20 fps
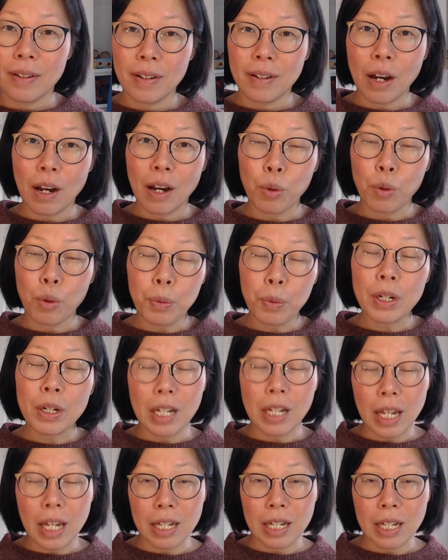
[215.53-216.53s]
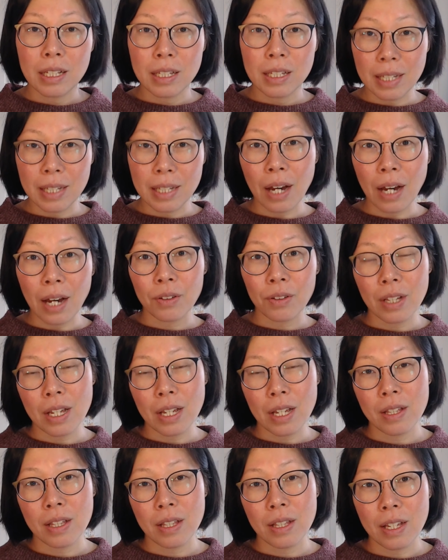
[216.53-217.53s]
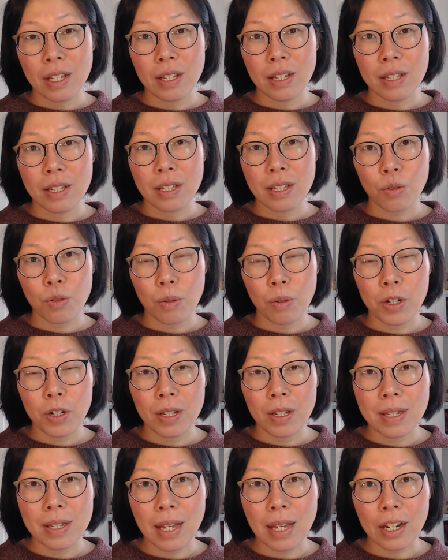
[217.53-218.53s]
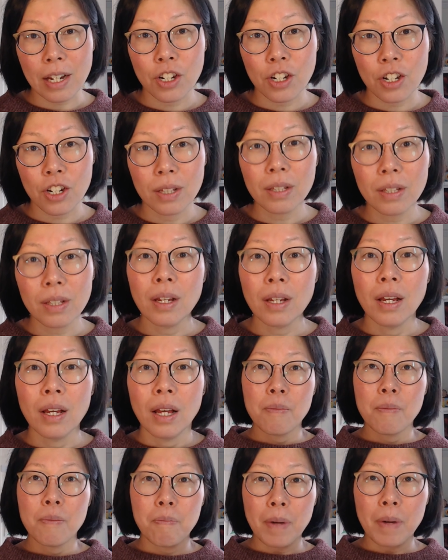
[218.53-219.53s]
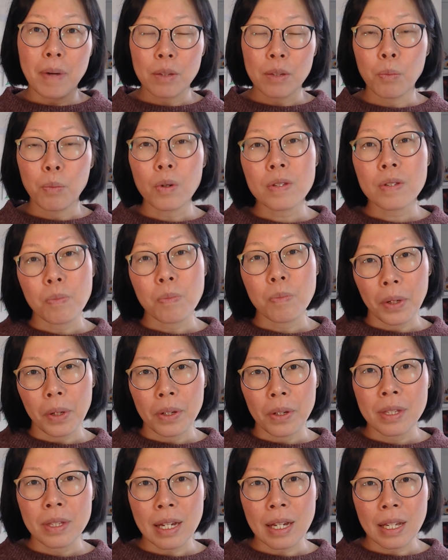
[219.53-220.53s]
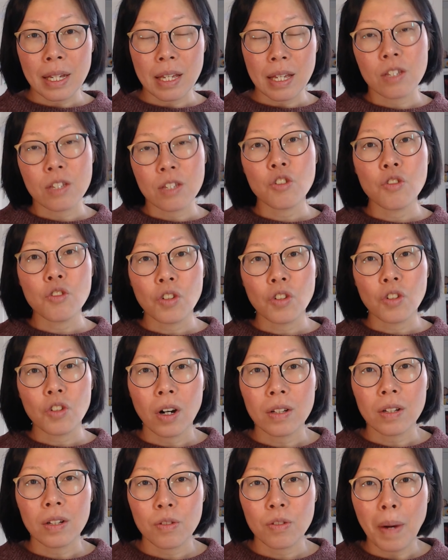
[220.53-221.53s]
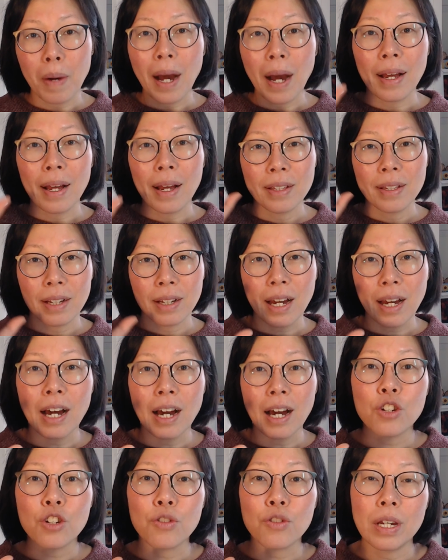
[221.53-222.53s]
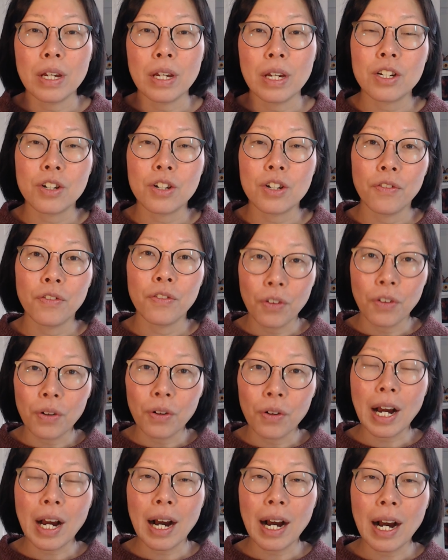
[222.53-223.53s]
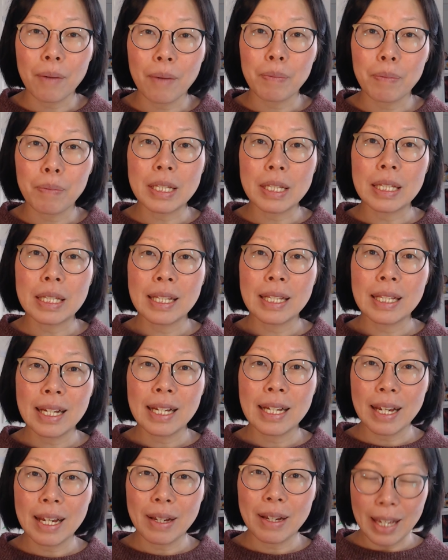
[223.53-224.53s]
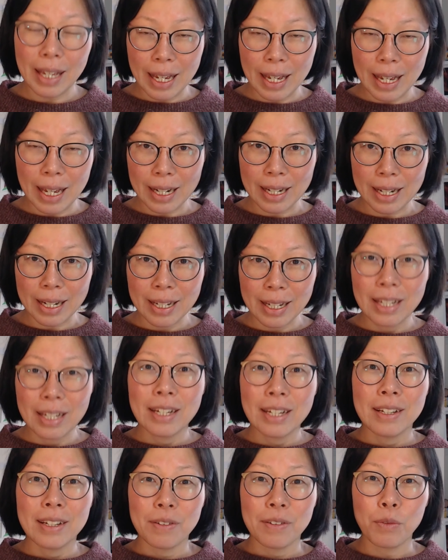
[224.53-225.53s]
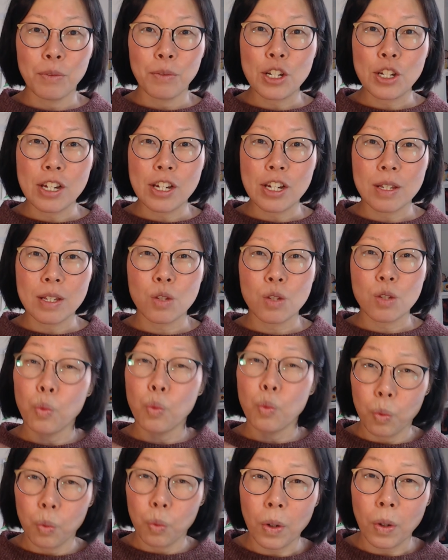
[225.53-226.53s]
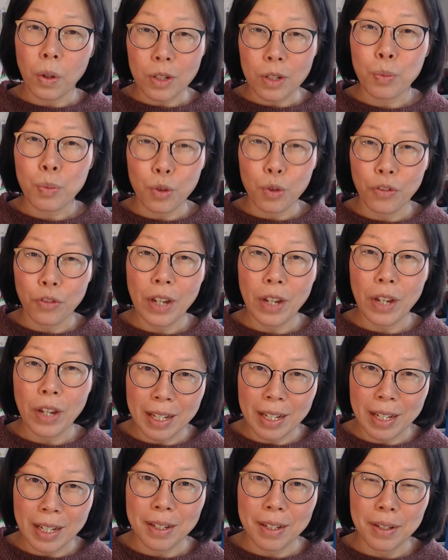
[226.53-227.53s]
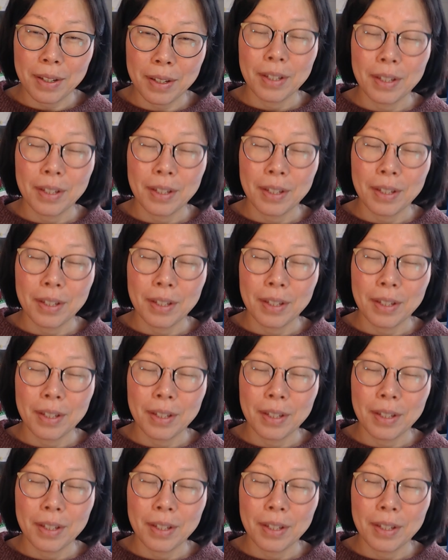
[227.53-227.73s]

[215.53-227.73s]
I will put a link down in the description section. But the most important thing is you got to buy the cartridge for carbon ink, which is waterproof ink.